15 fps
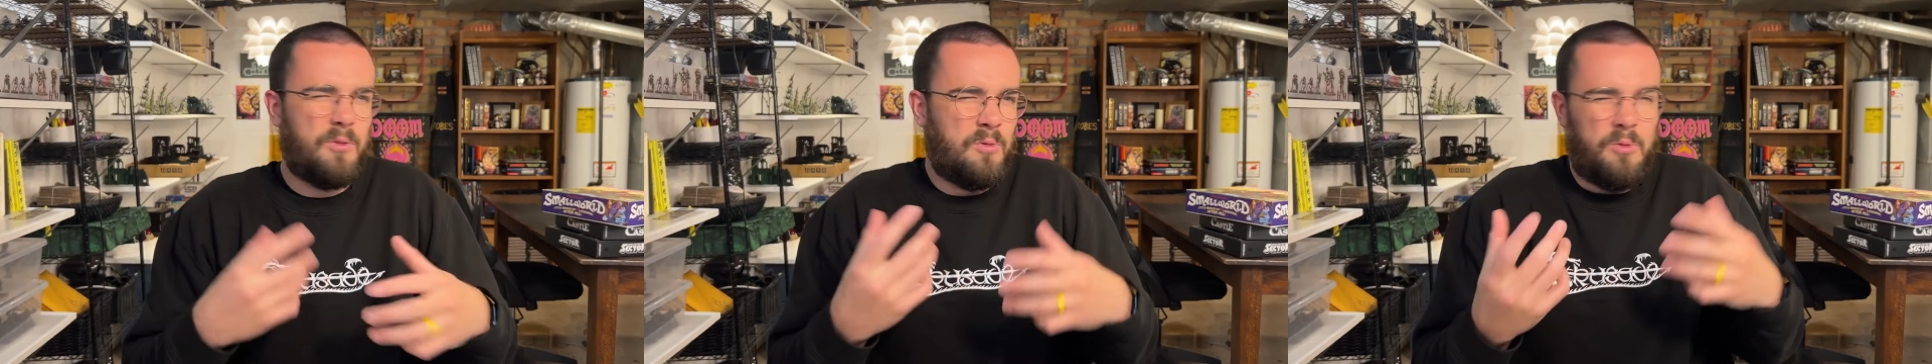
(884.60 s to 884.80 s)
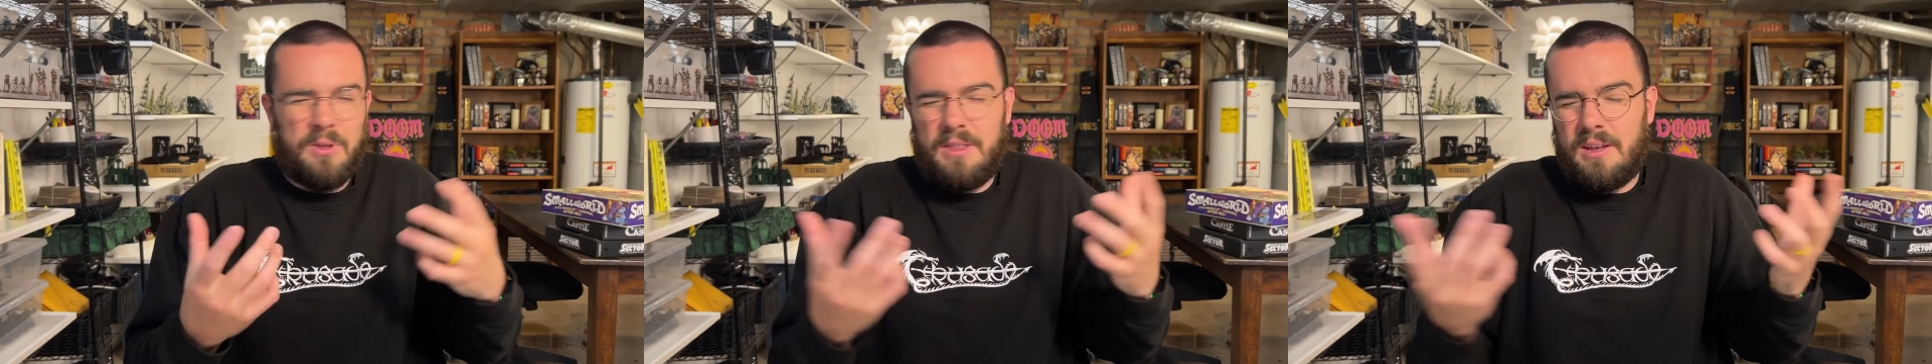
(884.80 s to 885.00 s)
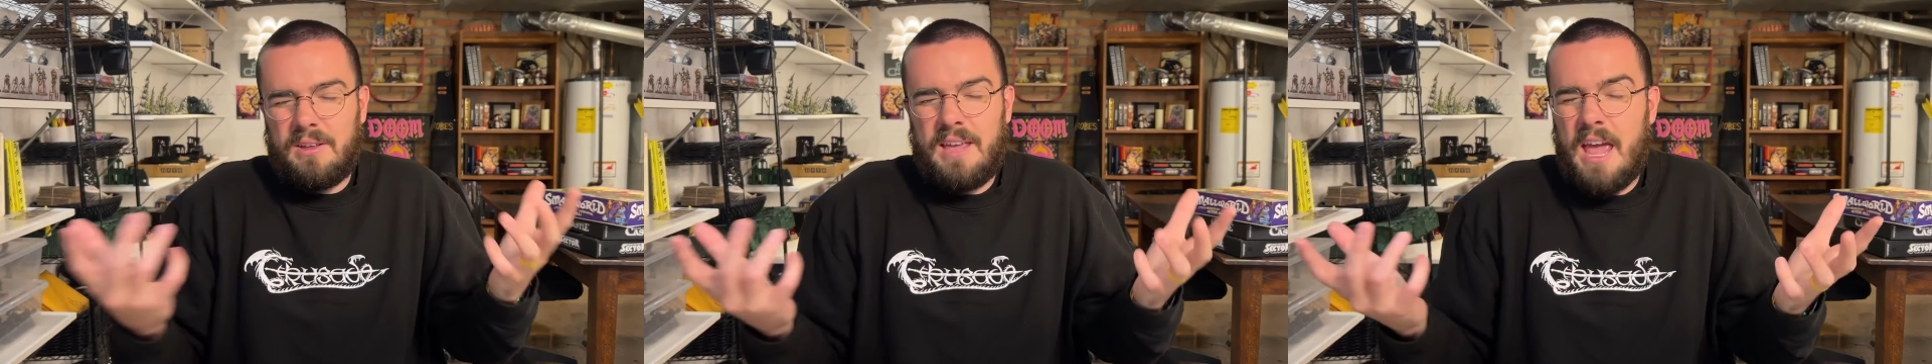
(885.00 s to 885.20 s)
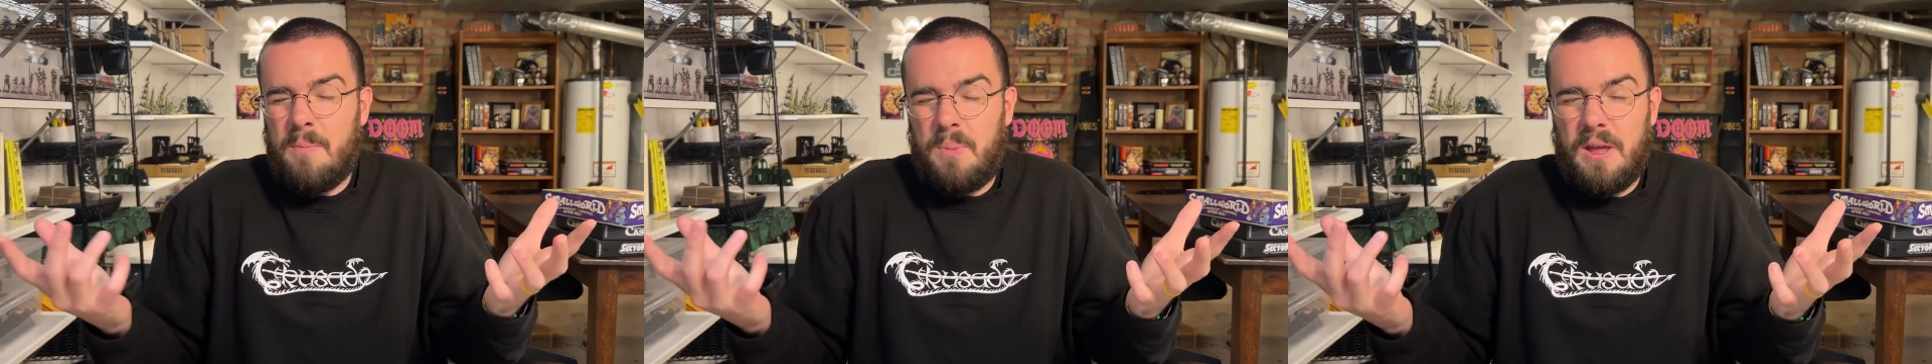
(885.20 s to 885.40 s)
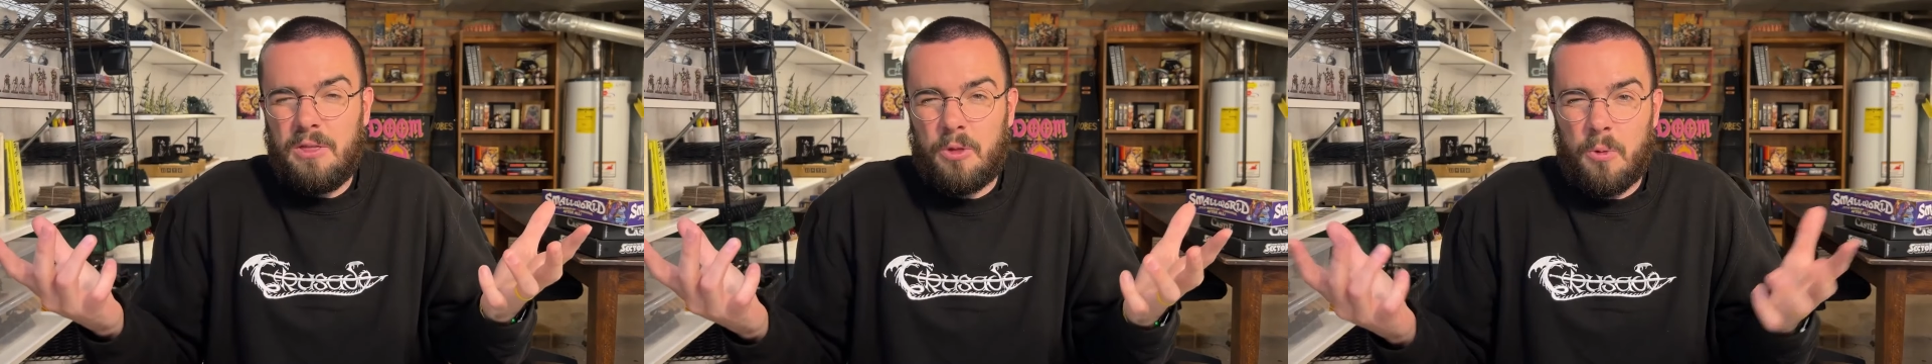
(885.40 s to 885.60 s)
The
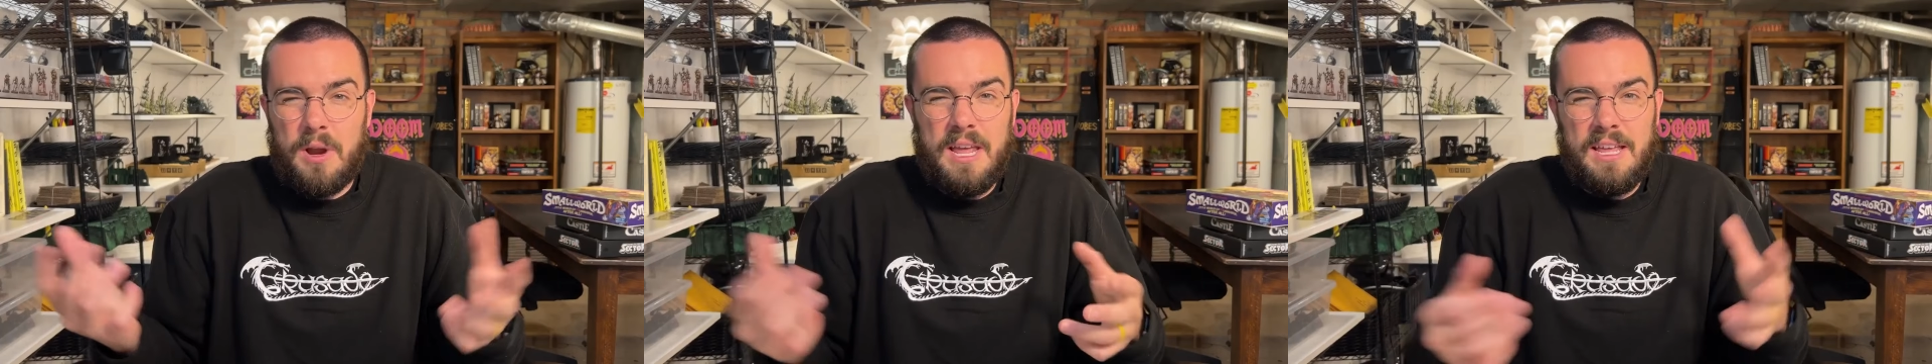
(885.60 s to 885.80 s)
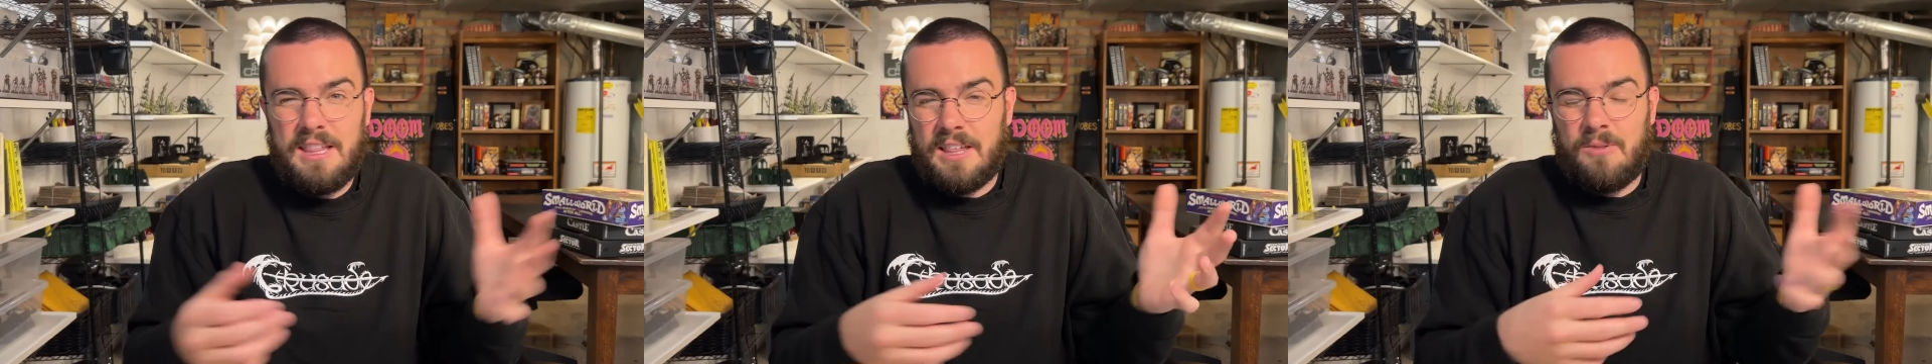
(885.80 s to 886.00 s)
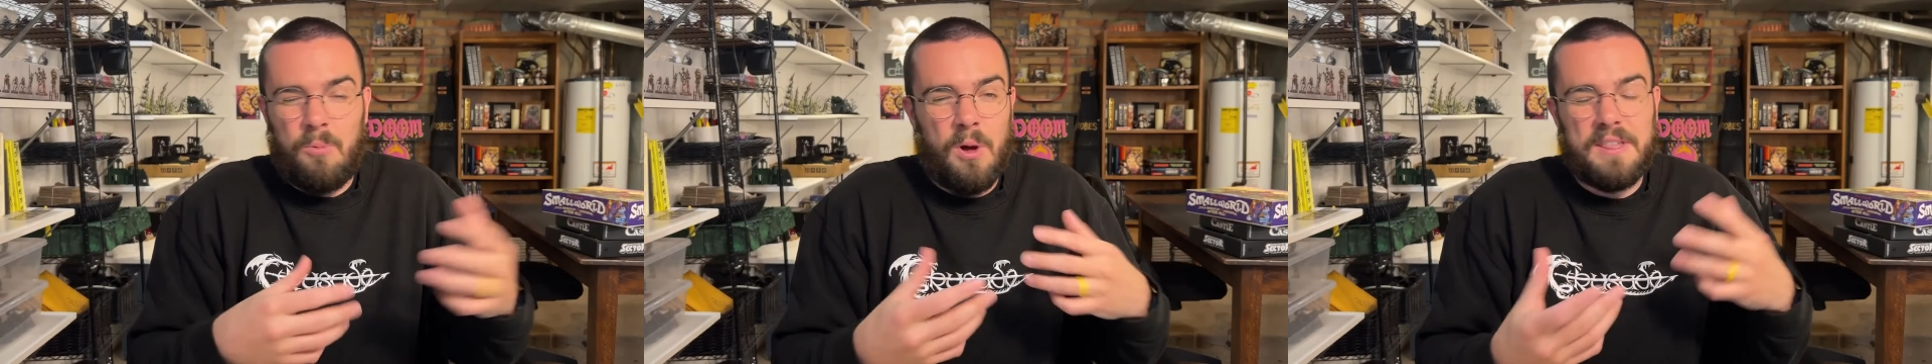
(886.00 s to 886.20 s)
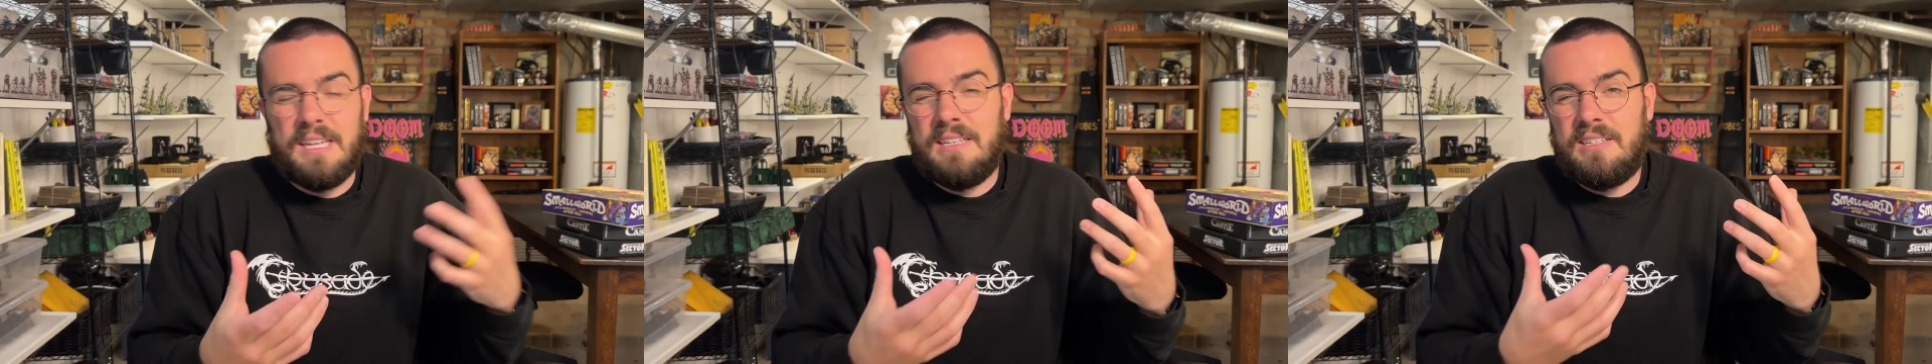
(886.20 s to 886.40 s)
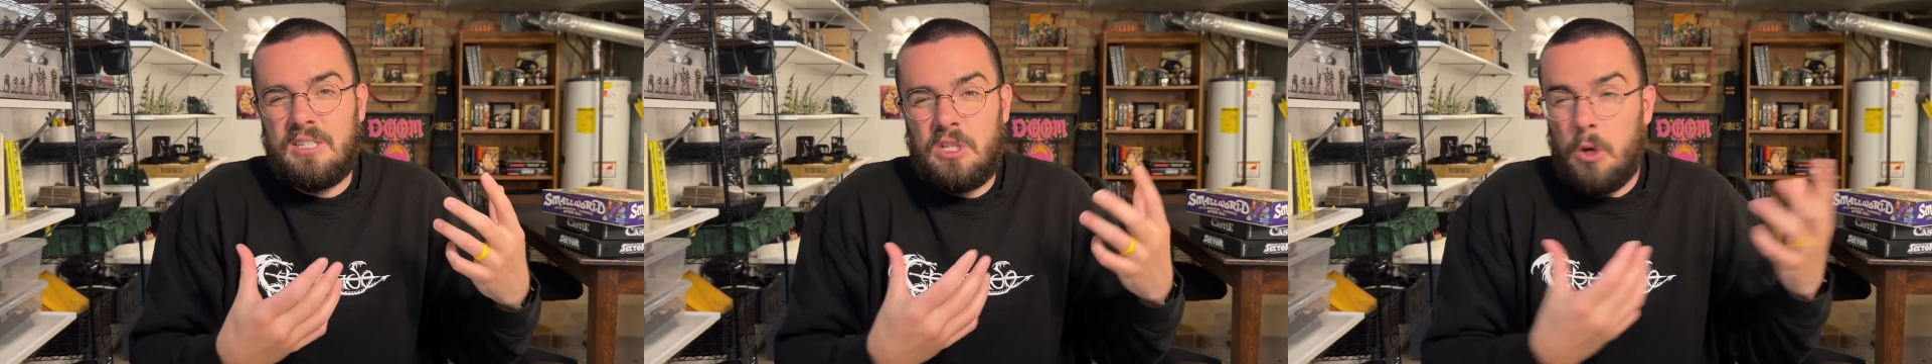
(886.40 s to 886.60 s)
Campaign 3 just wasn't
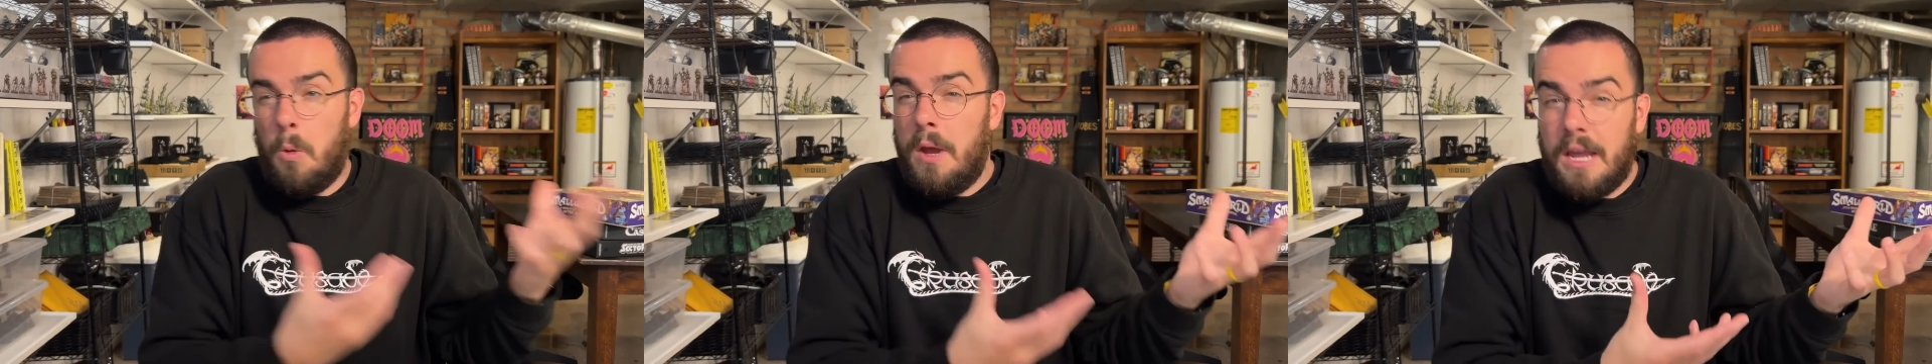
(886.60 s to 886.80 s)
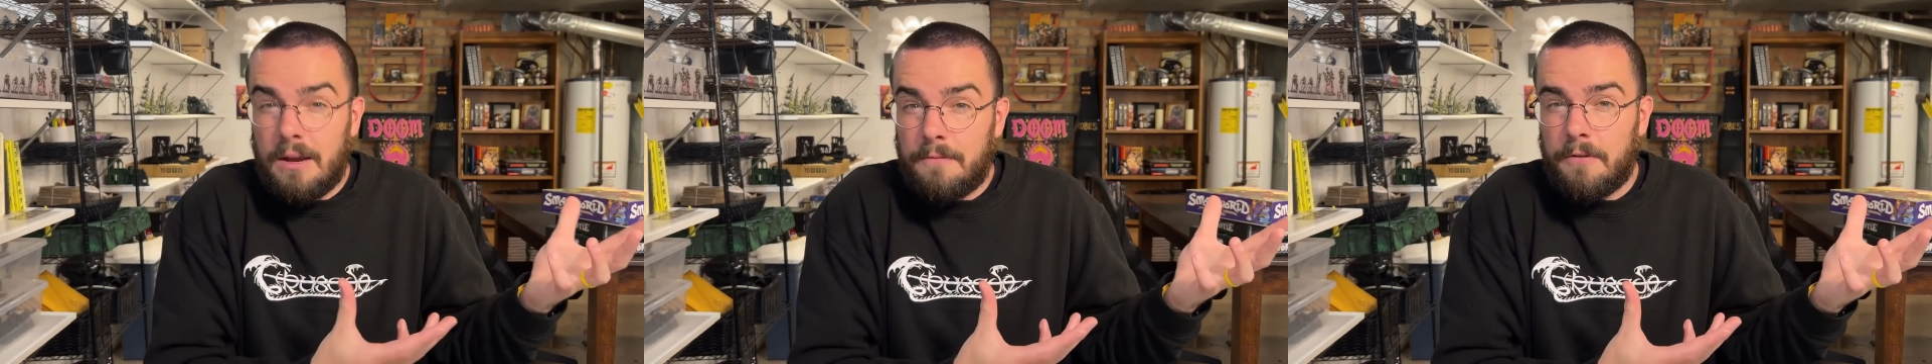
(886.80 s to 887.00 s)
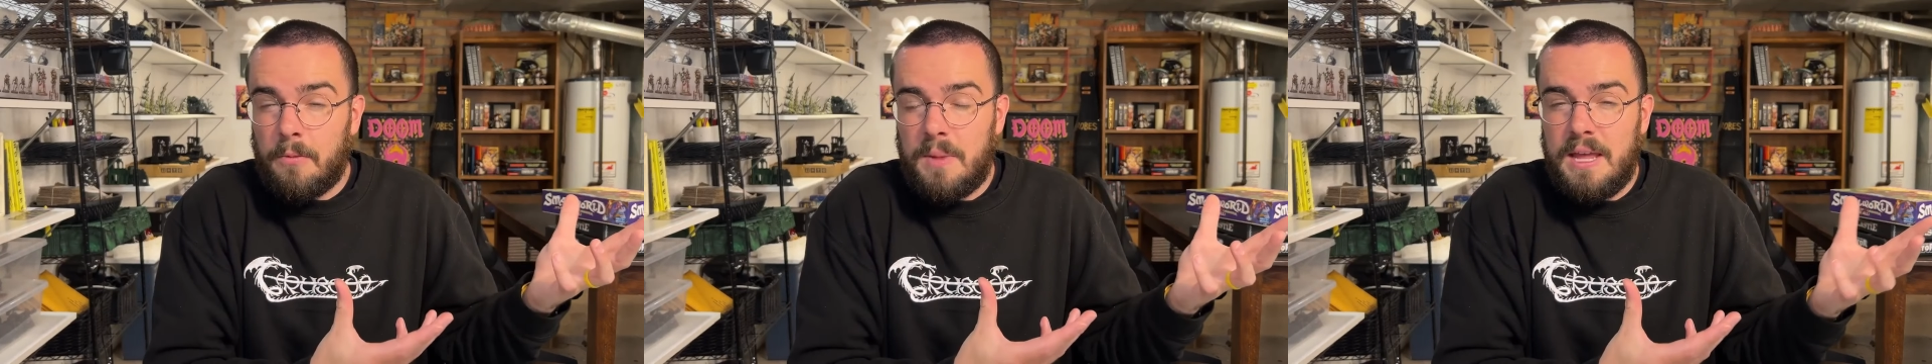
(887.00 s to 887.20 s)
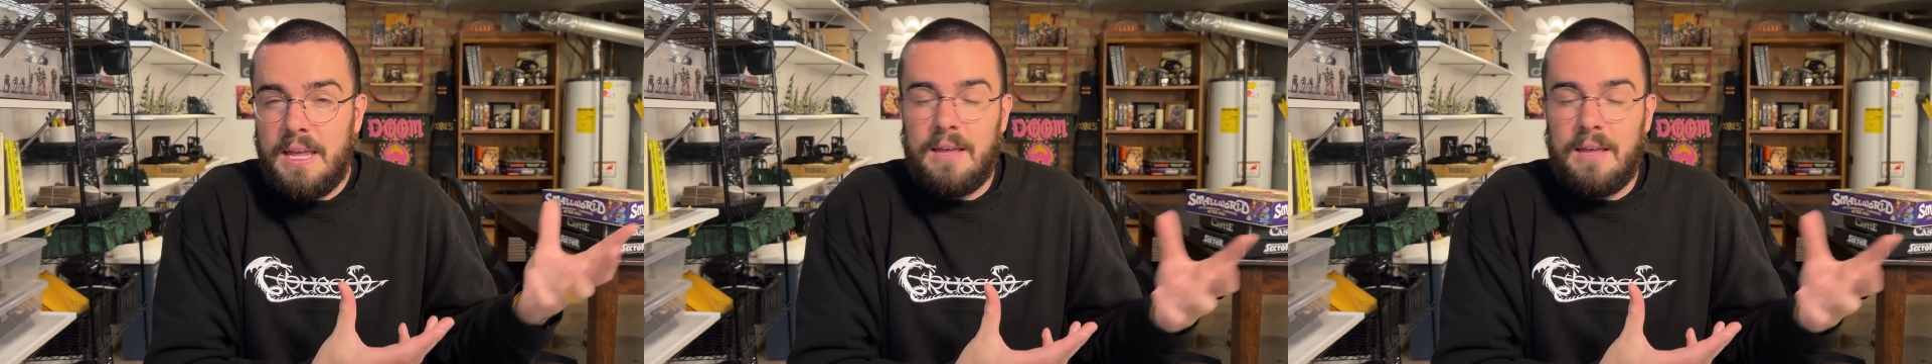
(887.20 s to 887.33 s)
doing it for me.